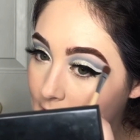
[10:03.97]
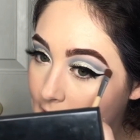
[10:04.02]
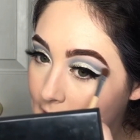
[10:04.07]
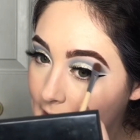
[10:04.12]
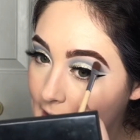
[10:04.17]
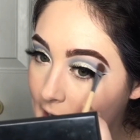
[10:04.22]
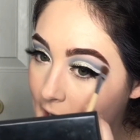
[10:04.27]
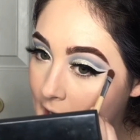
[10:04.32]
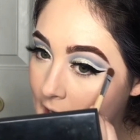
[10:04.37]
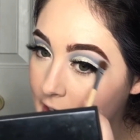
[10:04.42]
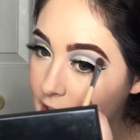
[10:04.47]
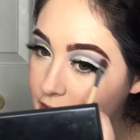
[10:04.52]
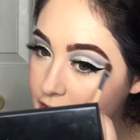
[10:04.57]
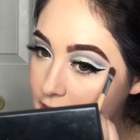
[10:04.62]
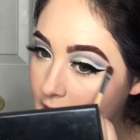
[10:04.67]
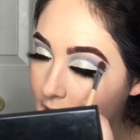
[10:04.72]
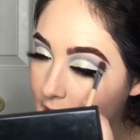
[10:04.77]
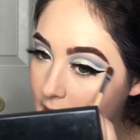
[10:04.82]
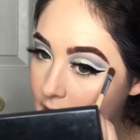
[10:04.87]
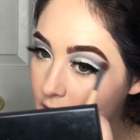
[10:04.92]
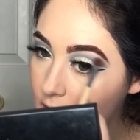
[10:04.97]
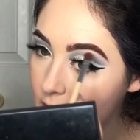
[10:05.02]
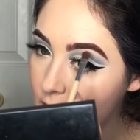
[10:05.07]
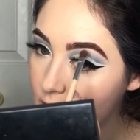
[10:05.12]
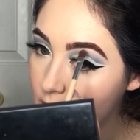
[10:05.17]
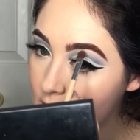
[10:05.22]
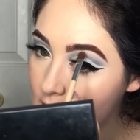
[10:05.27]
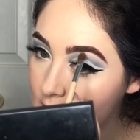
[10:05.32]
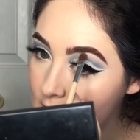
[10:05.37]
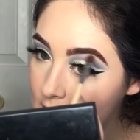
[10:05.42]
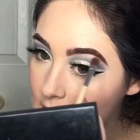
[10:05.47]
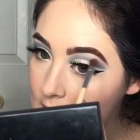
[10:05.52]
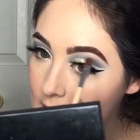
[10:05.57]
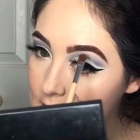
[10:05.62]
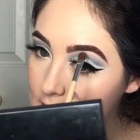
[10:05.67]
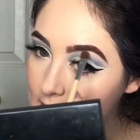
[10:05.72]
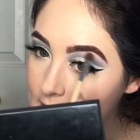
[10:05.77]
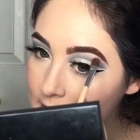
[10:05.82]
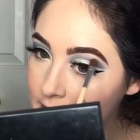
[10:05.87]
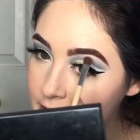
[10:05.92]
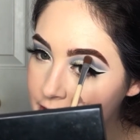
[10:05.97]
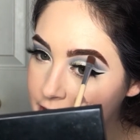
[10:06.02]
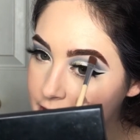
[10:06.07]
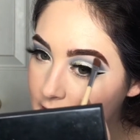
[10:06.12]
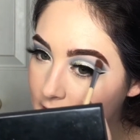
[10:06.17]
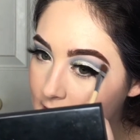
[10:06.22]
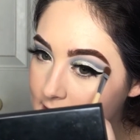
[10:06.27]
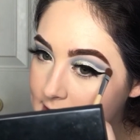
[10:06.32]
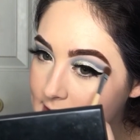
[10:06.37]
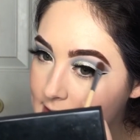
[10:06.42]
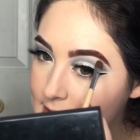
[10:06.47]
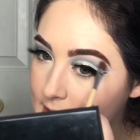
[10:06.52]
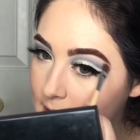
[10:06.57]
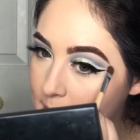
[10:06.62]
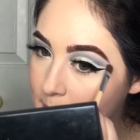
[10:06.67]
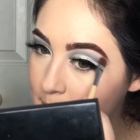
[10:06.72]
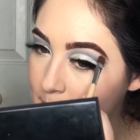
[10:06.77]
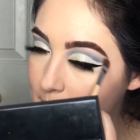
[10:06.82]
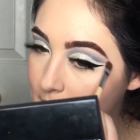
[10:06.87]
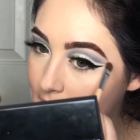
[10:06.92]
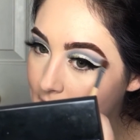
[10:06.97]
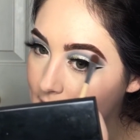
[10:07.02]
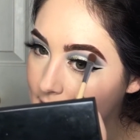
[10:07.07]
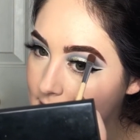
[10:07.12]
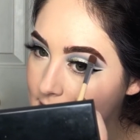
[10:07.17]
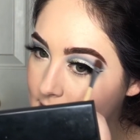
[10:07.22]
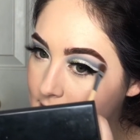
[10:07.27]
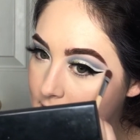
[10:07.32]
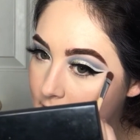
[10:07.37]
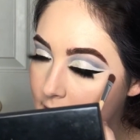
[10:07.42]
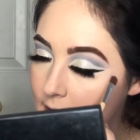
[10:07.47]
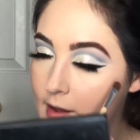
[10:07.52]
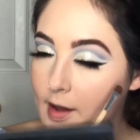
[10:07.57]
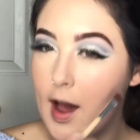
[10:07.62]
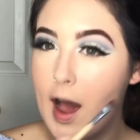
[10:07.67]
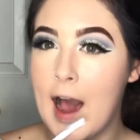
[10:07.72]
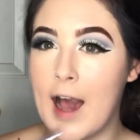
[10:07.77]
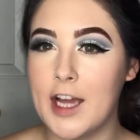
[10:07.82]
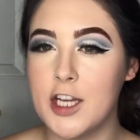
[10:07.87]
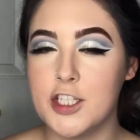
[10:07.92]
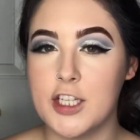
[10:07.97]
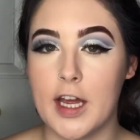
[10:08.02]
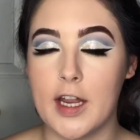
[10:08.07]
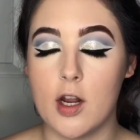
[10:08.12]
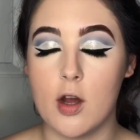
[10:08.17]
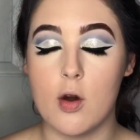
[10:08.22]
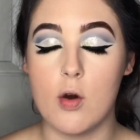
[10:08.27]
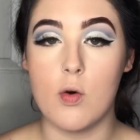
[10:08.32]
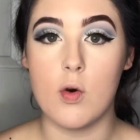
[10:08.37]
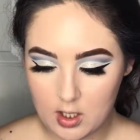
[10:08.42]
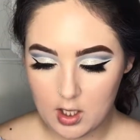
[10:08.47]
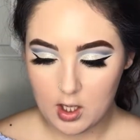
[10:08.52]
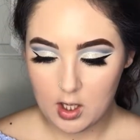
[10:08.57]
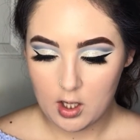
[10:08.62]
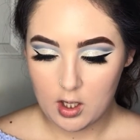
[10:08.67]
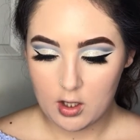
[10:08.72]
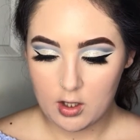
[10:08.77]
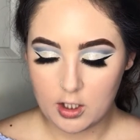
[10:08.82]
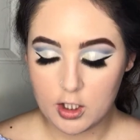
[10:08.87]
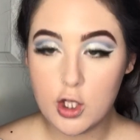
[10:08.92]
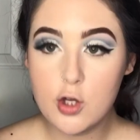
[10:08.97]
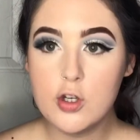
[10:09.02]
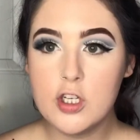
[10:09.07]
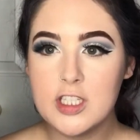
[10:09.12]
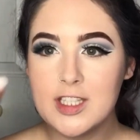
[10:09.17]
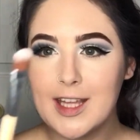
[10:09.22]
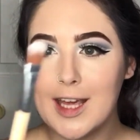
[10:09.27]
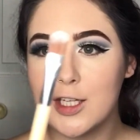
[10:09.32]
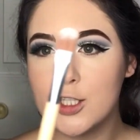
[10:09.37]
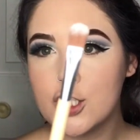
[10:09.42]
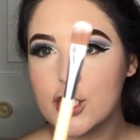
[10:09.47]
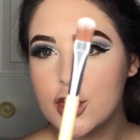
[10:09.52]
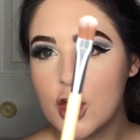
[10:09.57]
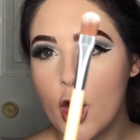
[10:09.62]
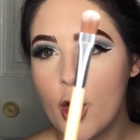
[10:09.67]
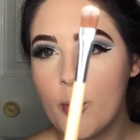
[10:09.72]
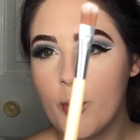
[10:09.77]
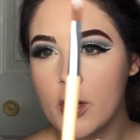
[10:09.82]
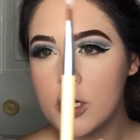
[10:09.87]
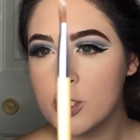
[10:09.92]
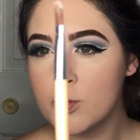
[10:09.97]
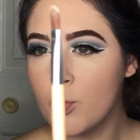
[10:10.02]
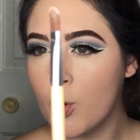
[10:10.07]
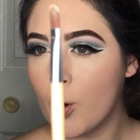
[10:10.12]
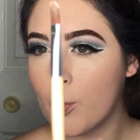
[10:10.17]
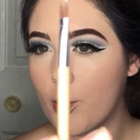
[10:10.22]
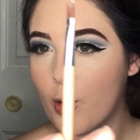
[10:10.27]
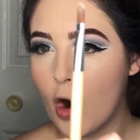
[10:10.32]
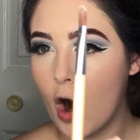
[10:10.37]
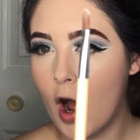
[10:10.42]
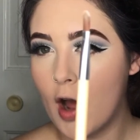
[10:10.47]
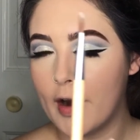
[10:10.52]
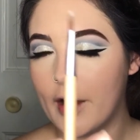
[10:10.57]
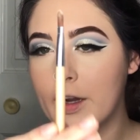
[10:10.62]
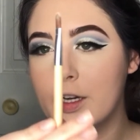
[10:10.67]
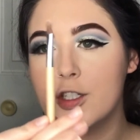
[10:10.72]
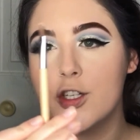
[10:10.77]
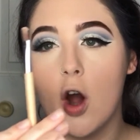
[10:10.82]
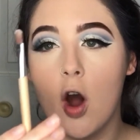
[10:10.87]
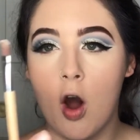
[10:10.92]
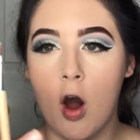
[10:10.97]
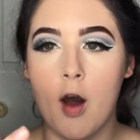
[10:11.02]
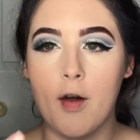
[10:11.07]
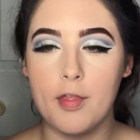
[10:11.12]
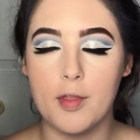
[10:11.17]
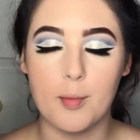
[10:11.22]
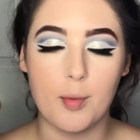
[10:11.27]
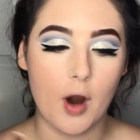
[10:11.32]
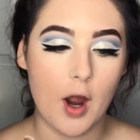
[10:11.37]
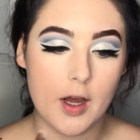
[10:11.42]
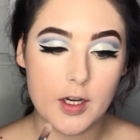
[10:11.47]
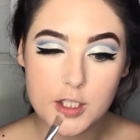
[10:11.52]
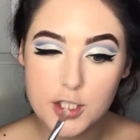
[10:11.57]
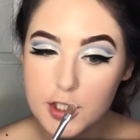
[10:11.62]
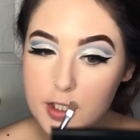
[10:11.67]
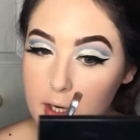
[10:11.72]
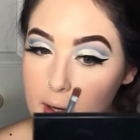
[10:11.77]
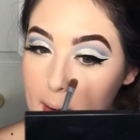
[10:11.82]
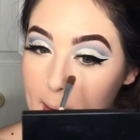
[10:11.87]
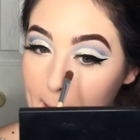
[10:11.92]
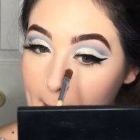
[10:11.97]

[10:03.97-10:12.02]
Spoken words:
an eyeshadow it just makes the eyeshadow, you just get so much more product on the brush